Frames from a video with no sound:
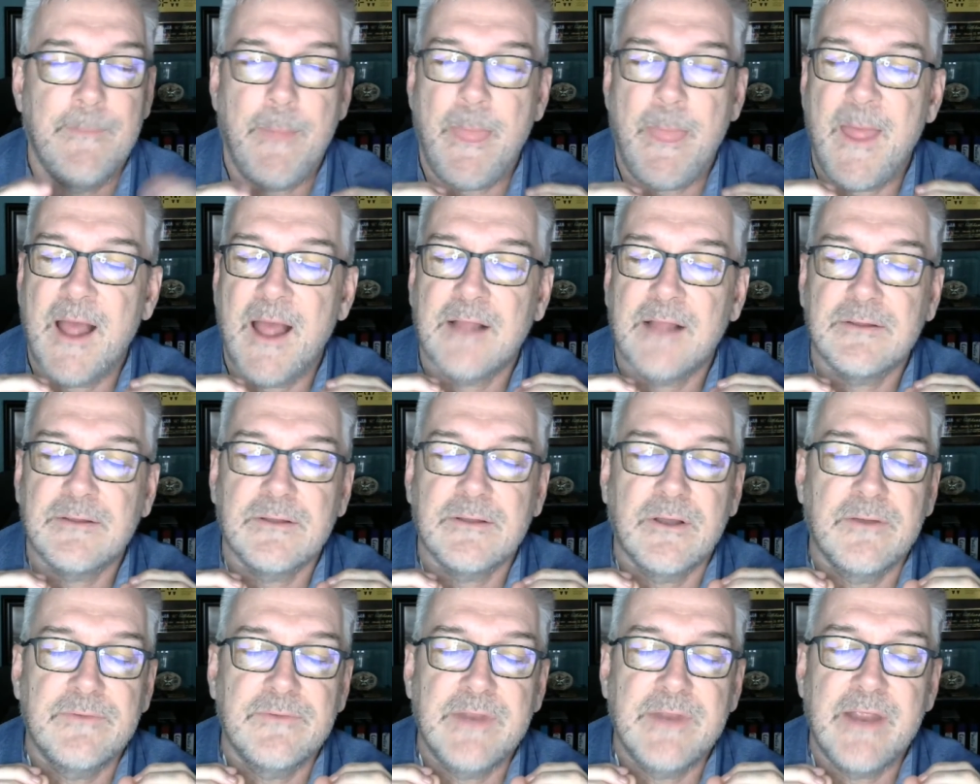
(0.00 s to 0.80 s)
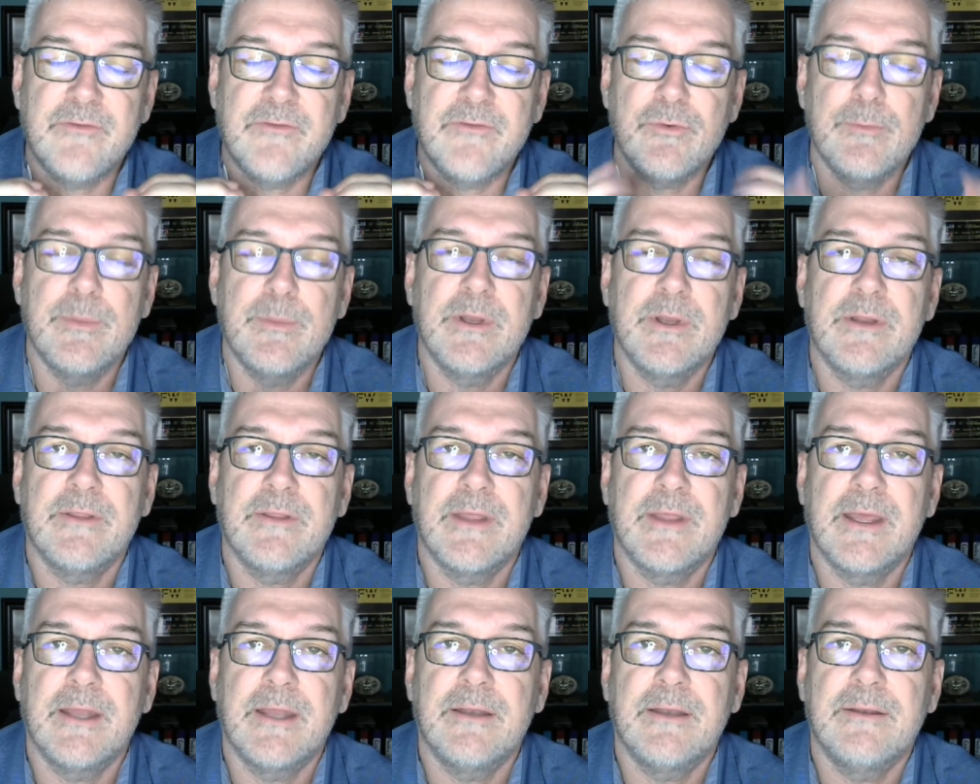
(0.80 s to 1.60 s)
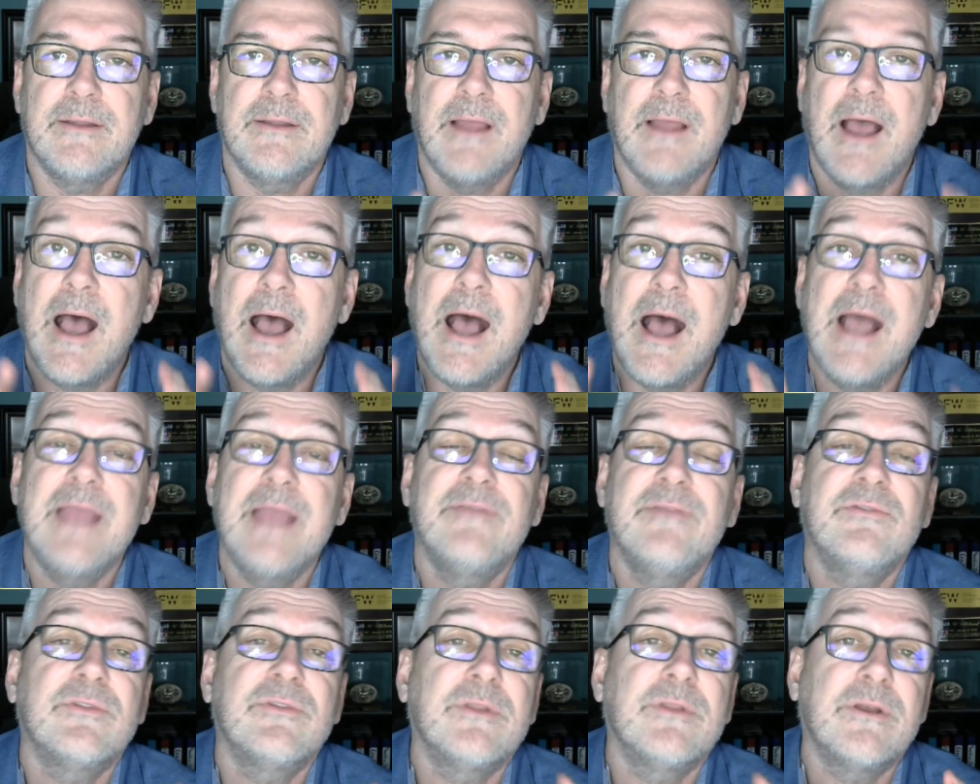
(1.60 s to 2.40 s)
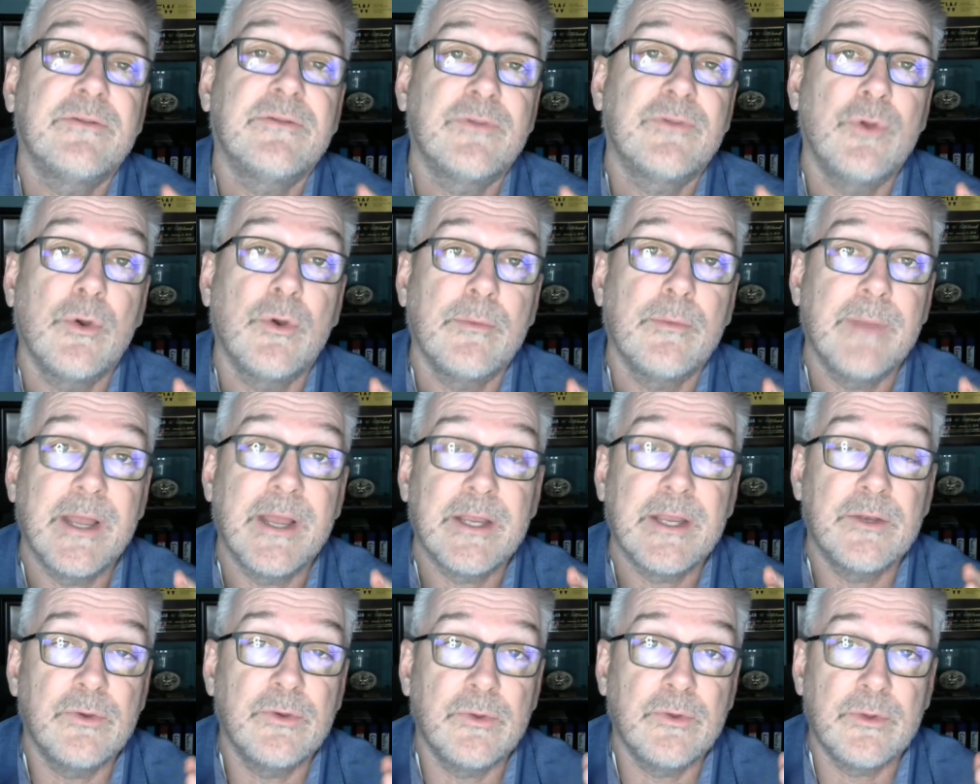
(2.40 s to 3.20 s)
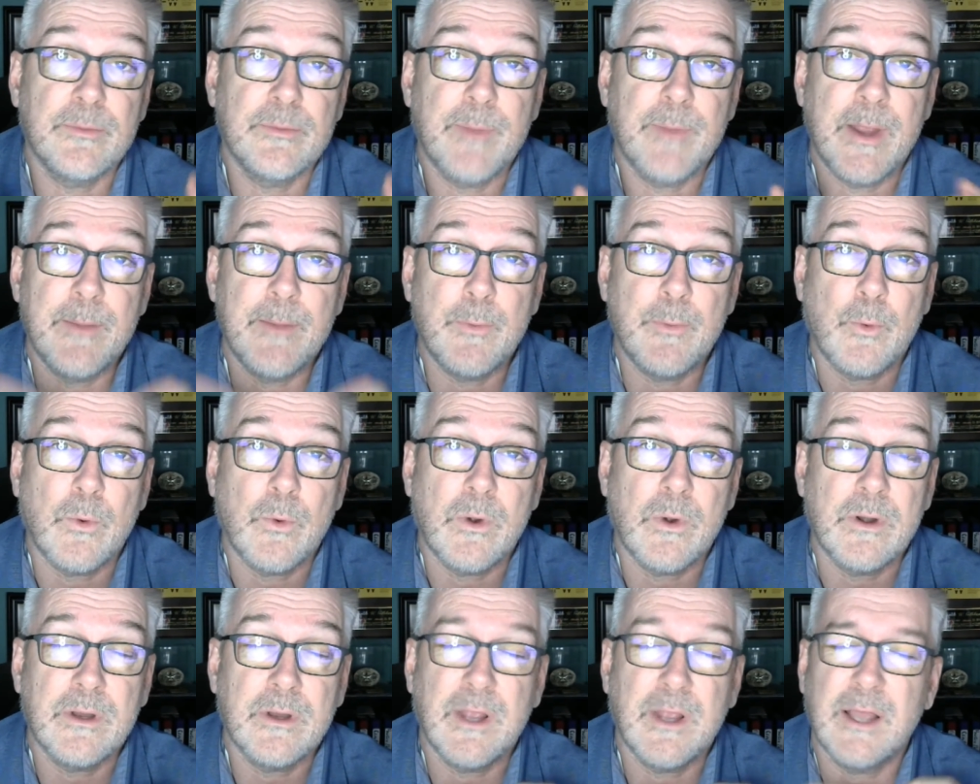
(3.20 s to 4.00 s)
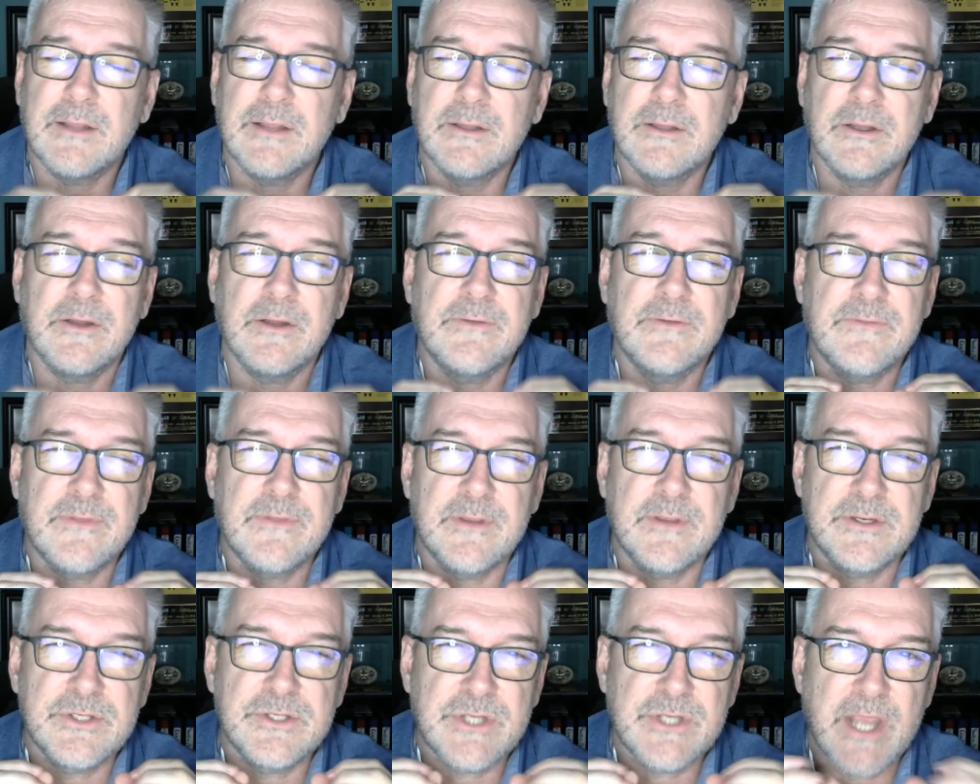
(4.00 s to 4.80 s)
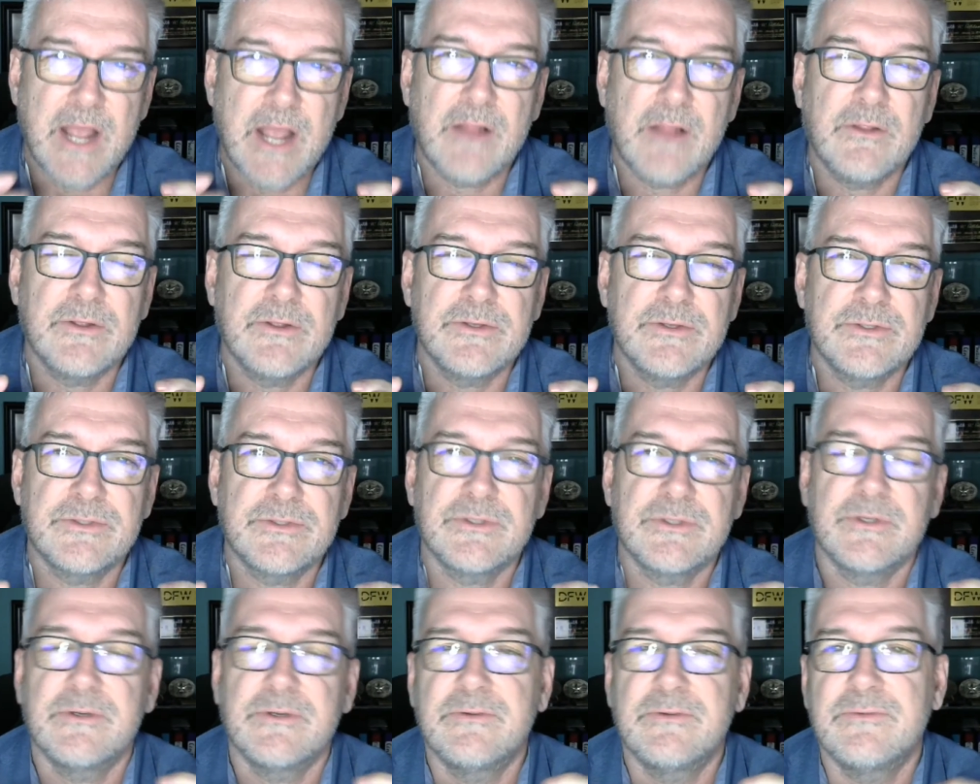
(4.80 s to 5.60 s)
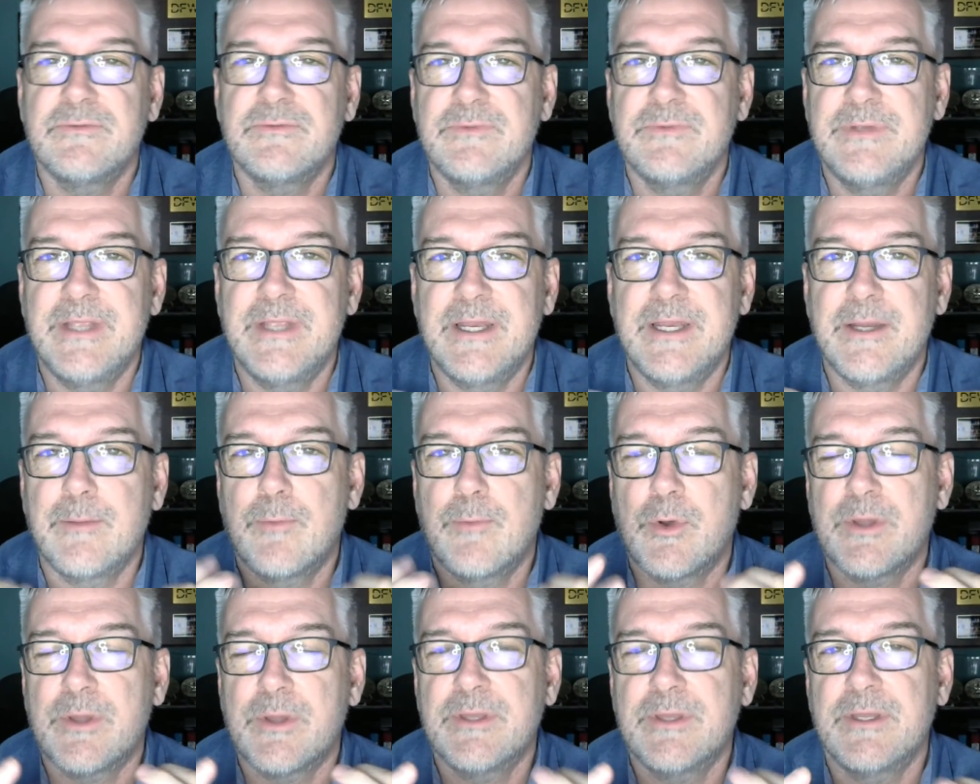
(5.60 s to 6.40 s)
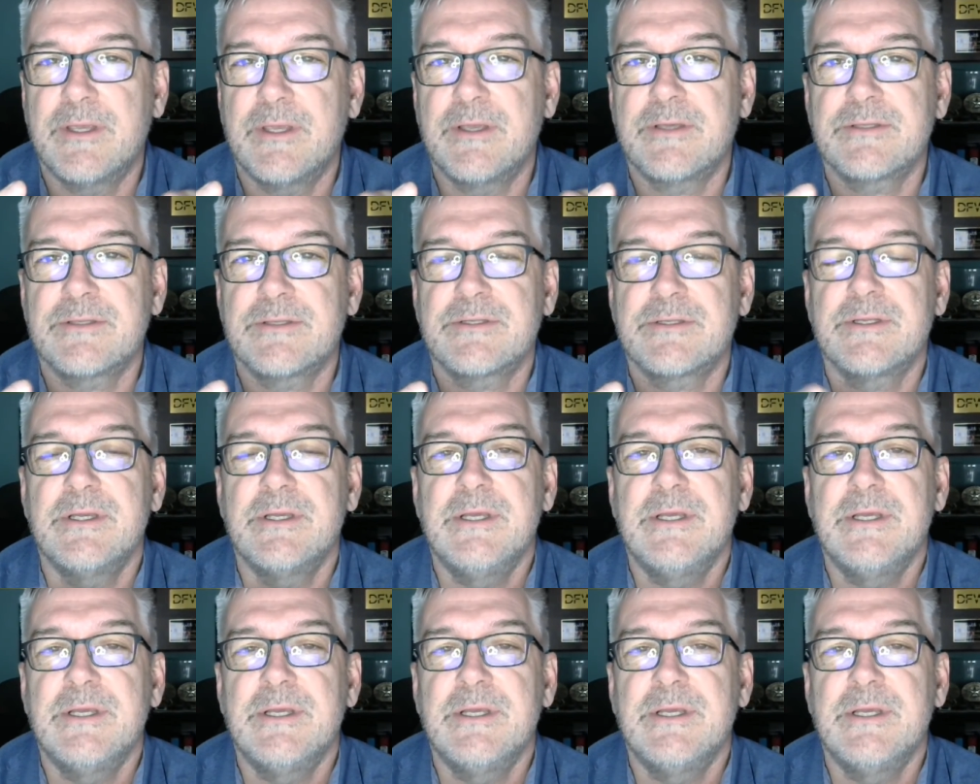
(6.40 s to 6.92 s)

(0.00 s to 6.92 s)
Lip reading: I loved every bit of that. I even loved going back and doing the paperwork. I loved the challenge of getting a breath test